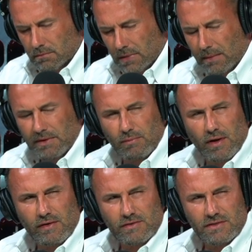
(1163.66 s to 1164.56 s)
How many
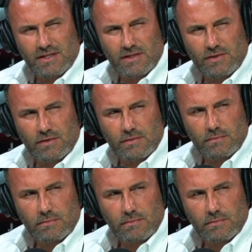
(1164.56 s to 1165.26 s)
brothers and sisters?